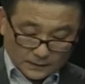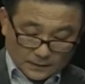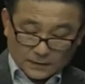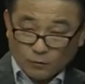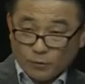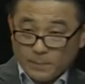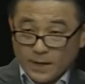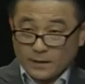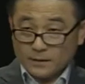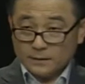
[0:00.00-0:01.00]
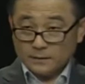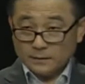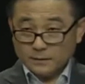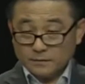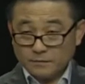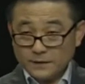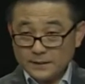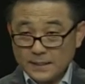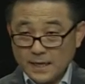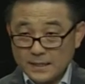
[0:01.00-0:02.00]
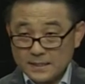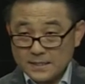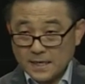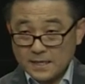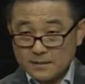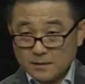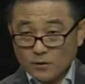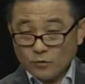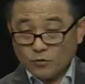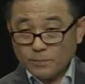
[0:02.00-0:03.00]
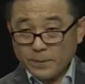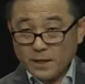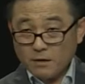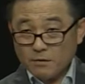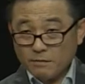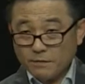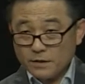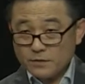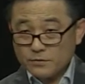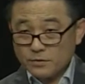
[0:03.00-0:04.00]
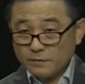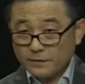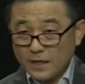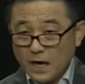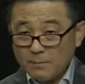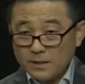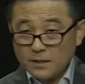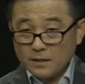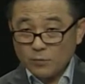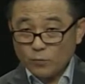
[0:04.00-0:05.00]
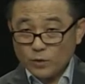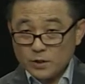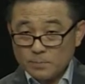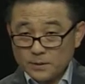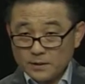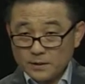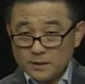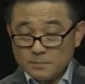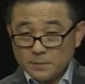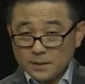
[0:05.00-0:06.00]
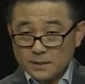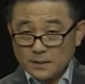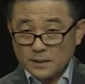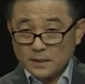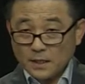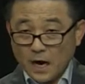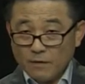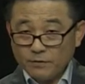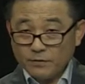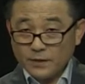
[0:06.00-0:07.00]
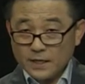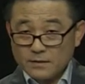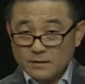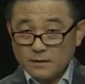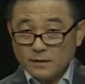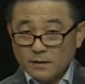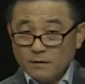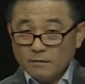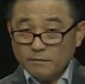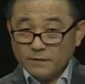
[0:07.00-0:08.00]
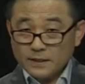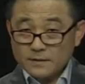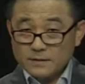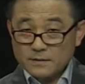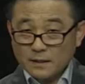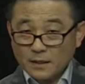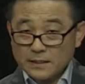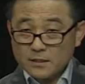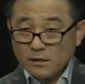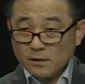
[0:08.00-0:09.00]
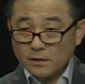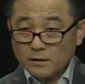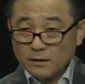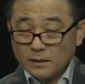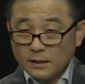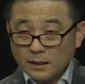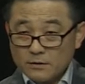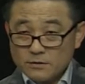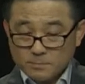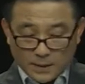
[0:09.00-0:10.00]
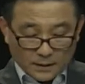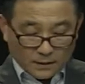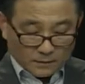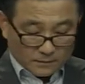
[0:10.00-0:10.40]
So repair. The first line says, repair refers to the phenomenon in which participants in a conversation fix a turn in speaking.